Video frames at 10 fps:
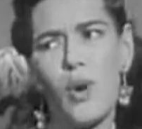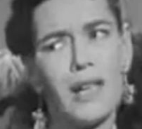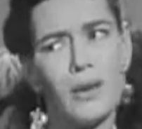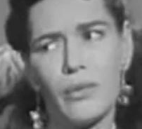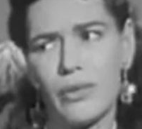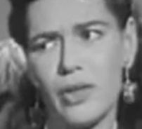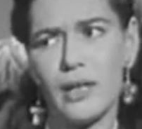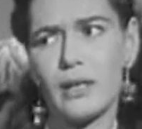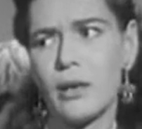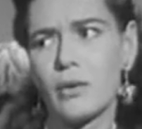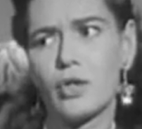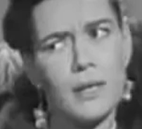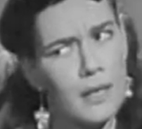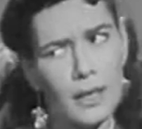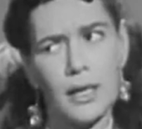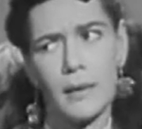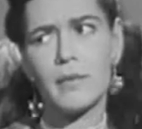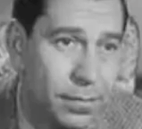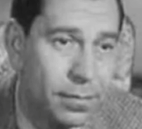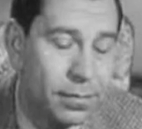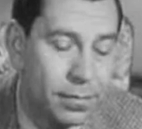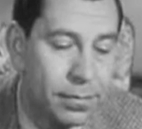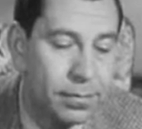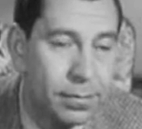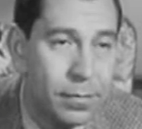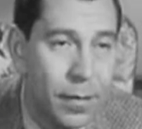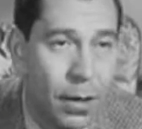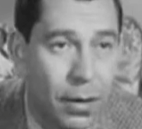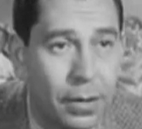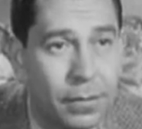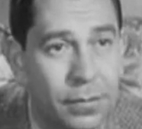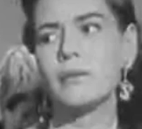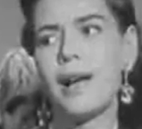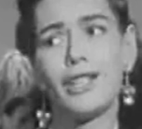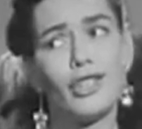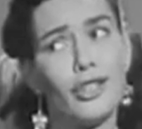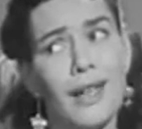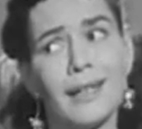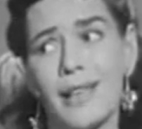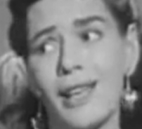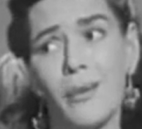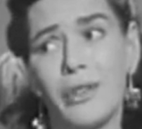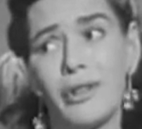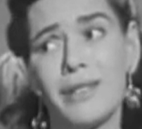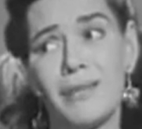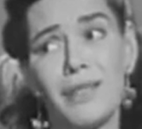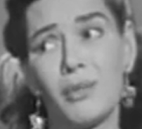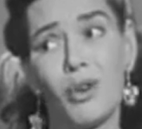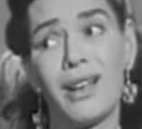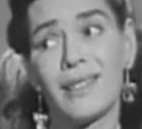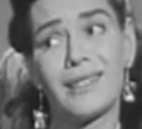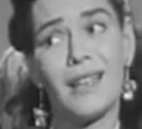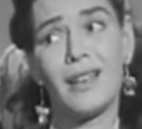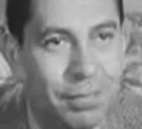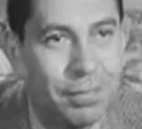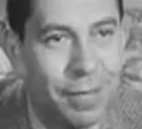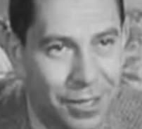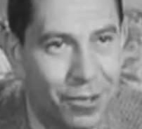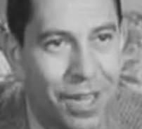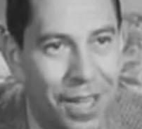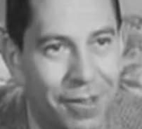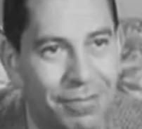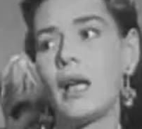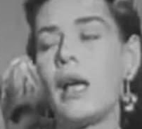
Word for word: I don't think so. Just a glimpse, that's all. All right. I'd sure like to help, but there isn't much more I can tell you. That's okay.